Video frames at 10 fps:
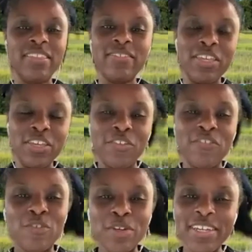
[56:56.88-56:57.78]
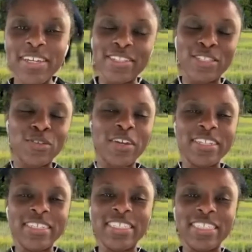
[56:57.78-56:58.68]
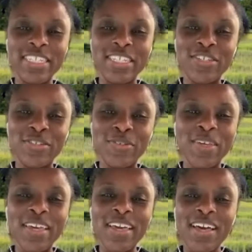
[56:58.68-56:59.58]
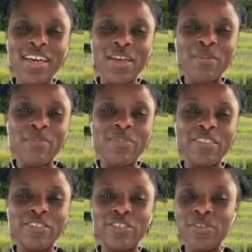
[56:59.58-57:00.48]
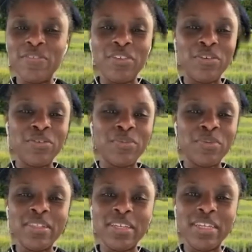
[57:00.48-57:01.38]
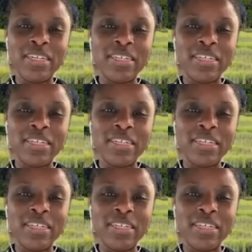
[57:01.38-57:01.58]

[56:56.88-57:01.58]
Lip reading: Fareeha, it's great to see you. The two of you really